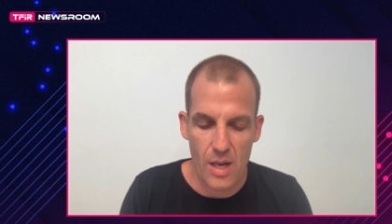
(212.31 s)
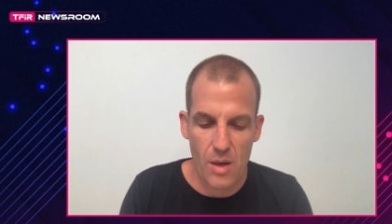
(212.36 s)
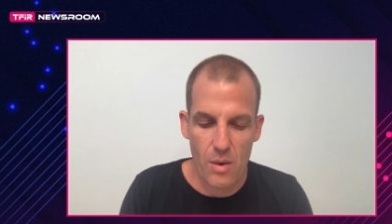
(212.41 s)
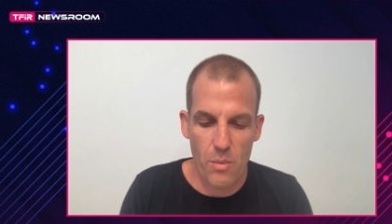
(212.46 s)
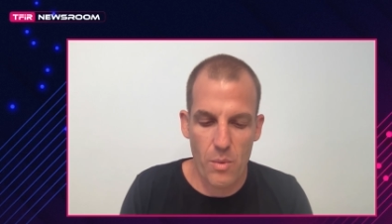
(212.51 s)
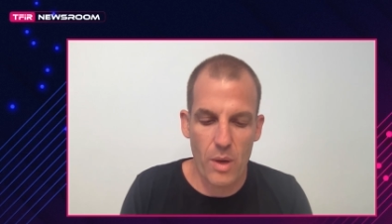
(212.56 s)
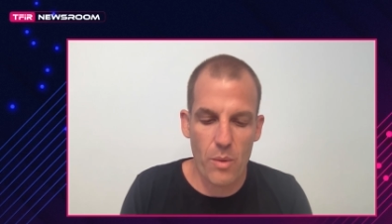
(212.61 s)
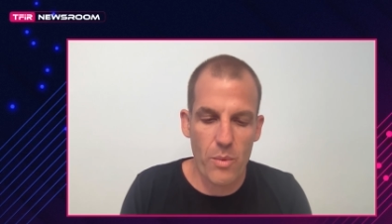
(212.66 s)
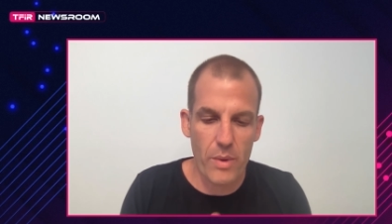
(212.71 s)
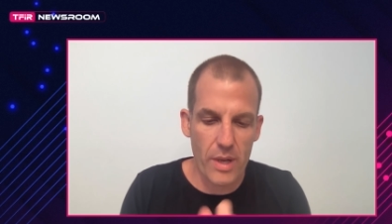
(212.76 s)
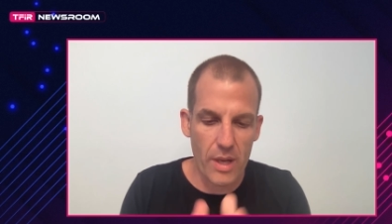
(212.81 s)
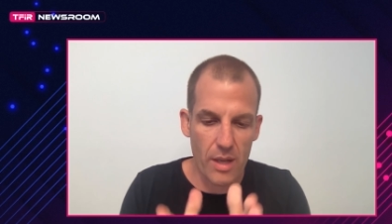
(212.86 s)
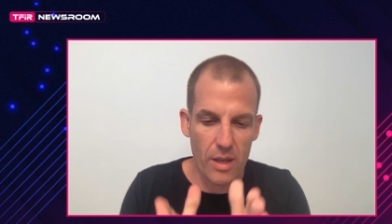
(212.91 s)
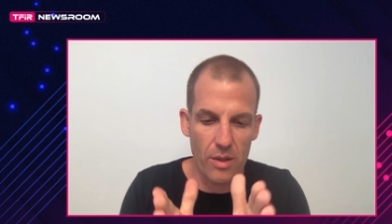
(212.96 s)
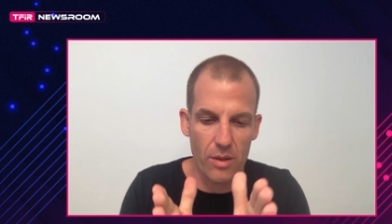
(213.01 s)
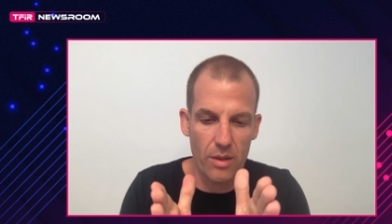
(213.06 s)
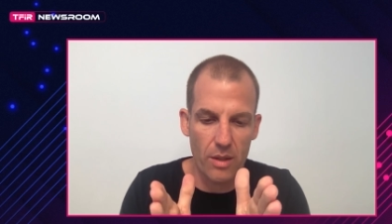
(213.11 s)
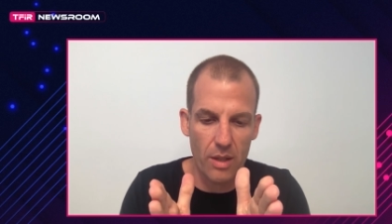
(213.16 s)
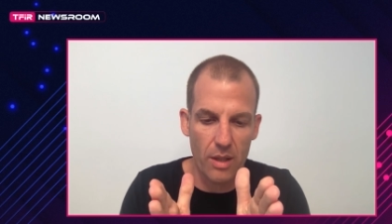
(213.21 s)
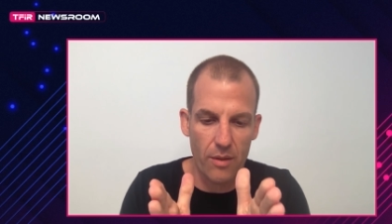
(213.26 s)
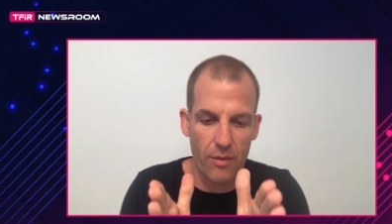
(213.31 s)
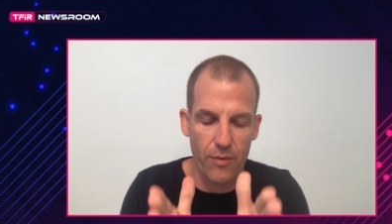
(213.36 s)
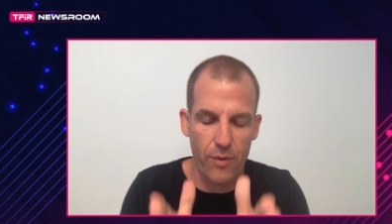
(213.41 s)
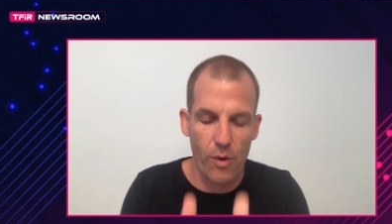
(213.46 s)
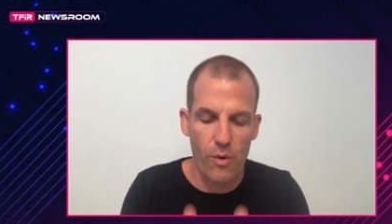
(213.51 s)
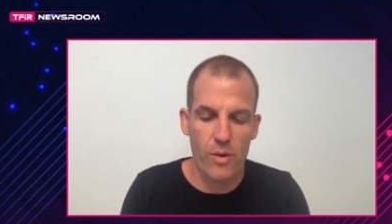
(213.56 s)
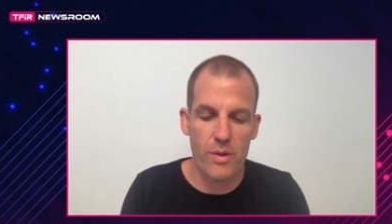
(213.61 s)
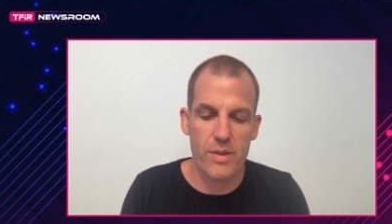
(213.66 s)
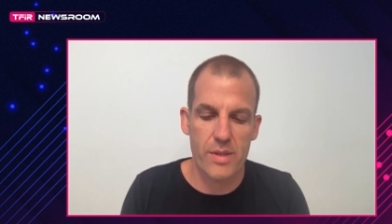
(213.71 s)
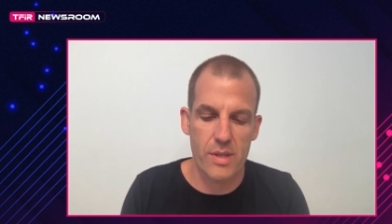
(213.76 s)
What we are uh,
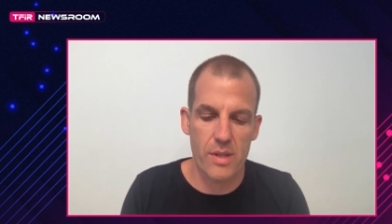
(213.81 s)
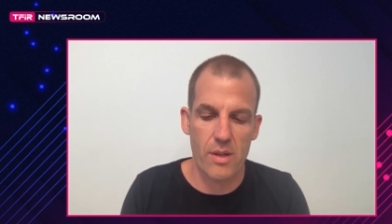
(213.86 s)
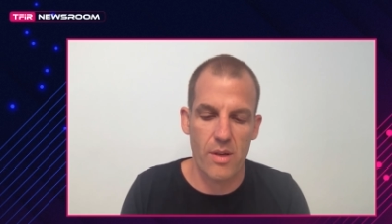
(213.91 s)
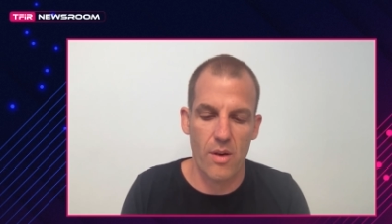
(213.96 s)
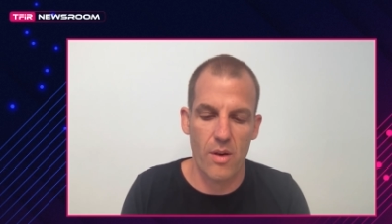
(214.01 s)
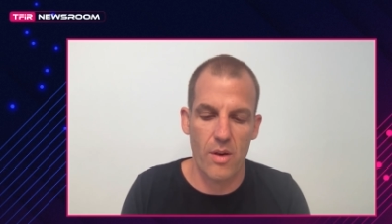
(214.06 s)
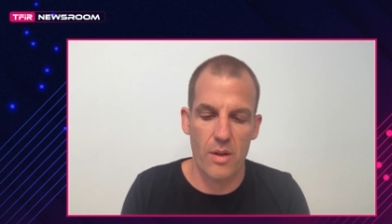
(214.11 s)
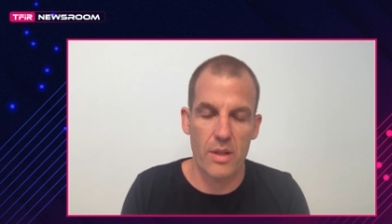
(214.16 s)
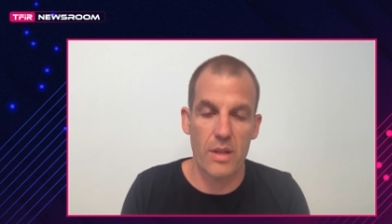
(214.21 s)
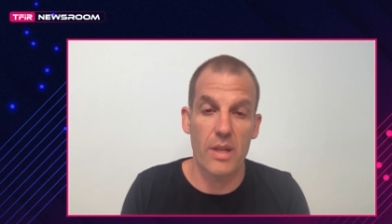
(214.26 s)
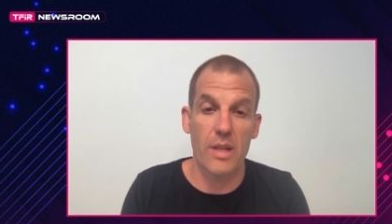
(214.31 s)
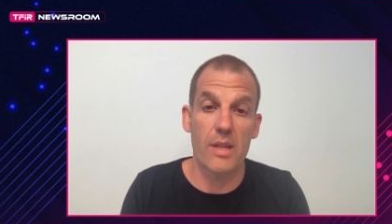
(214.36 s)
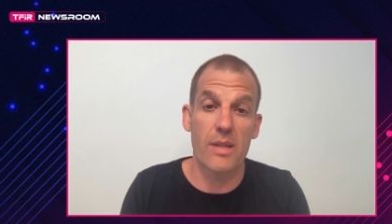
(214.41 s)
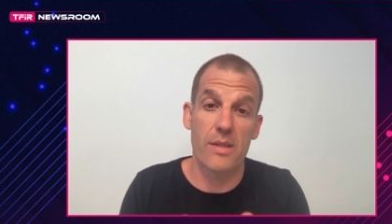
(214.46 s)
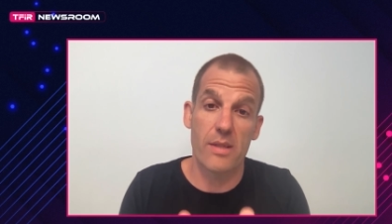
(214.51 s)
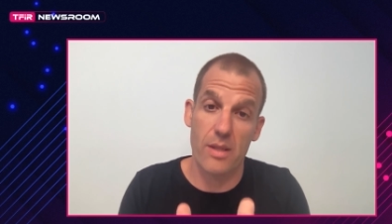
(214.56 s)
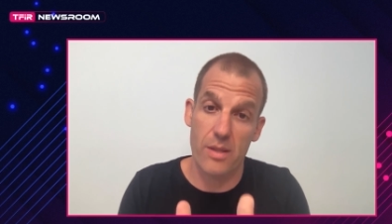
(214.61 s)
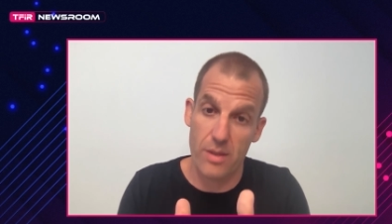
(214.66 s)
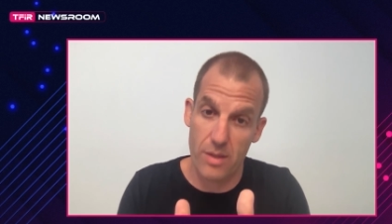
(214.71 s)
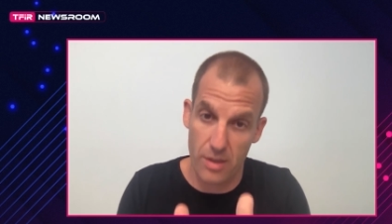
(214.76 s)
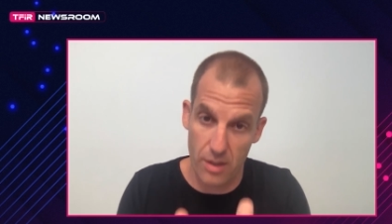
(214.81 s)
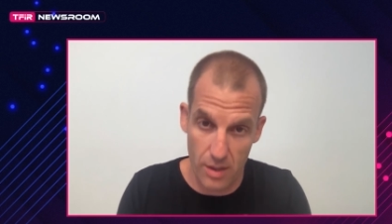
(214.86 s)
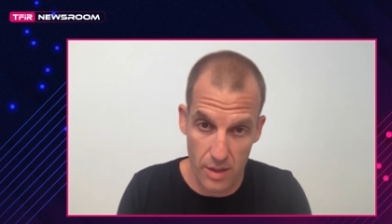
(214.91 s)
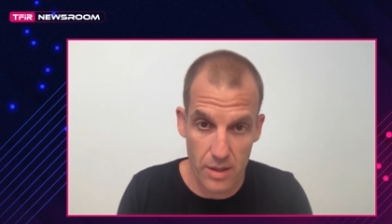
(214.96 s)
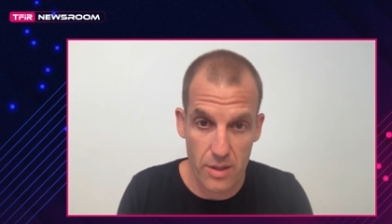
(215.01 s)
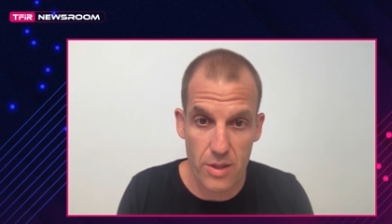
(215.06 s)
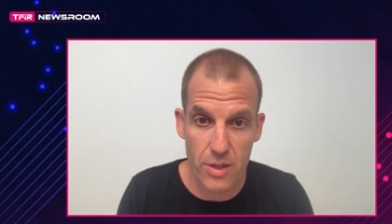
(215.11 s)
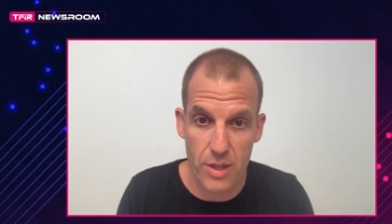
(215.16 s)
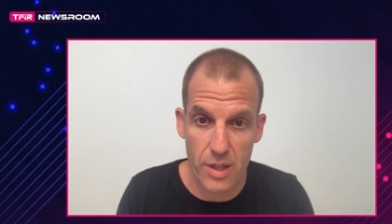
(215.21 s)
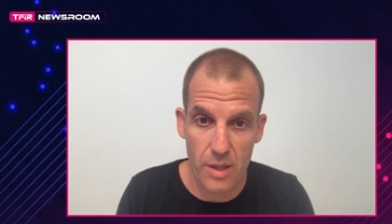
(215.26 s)
focusing on is the
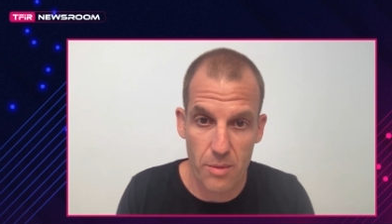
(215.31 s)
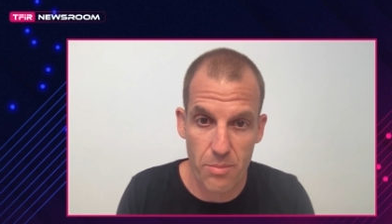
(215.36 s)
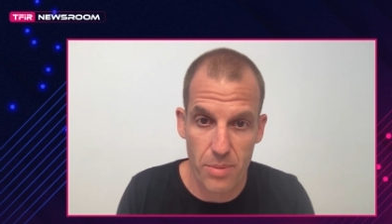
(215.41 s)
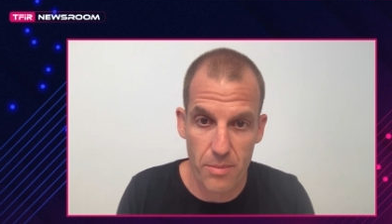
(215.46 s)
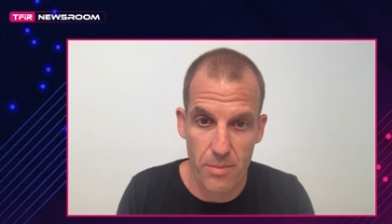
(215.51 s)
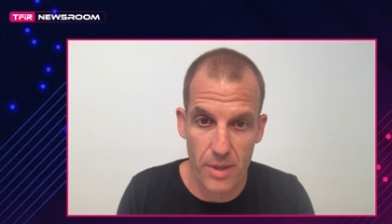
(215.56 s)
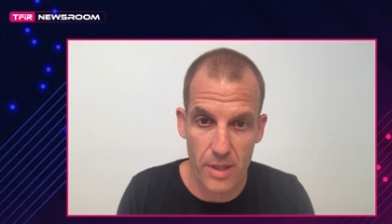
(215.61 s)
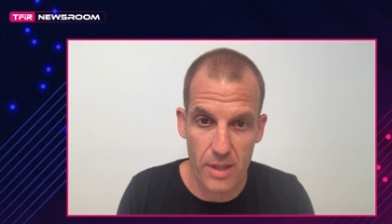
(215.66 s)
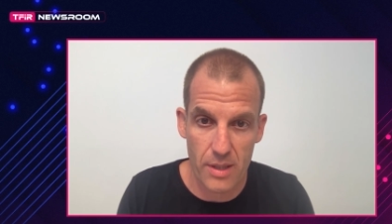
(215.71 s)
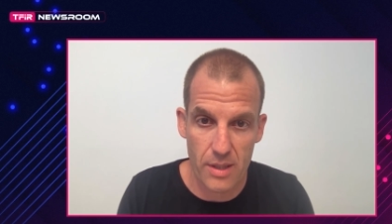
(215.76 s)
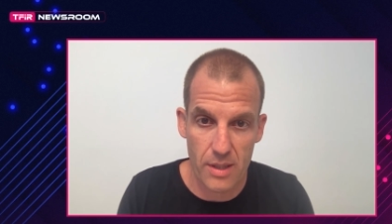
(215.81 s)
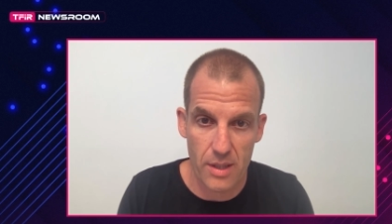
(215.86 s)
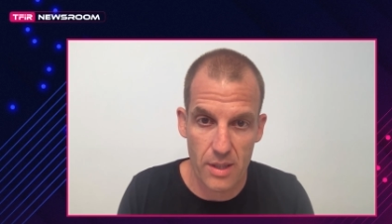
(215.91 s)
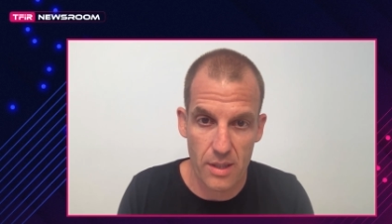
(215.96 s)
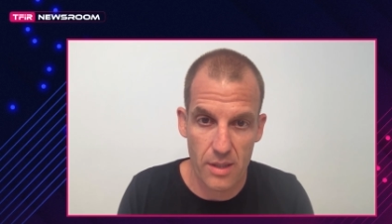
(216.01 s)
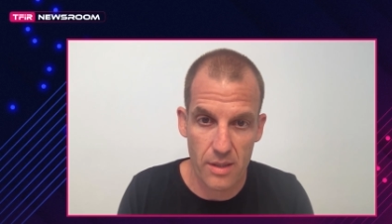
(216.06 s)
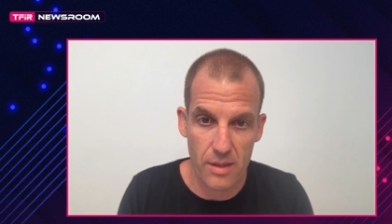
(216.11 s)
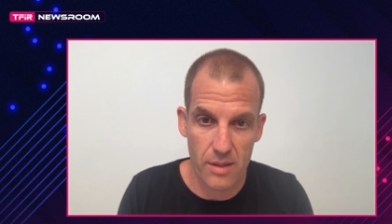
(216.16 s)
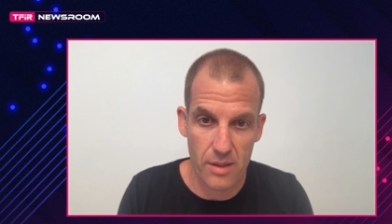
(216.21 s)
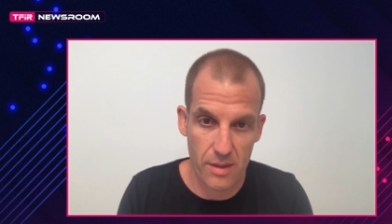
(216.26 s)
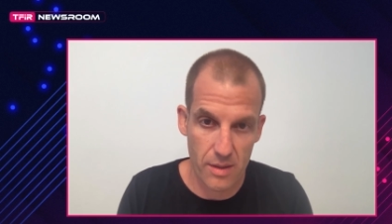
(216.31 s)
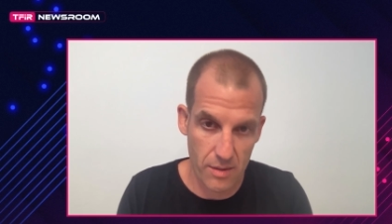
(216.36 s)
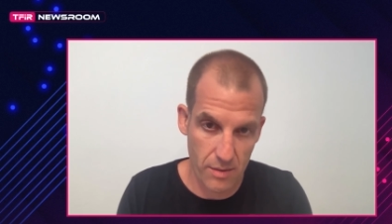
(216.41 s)
search capability.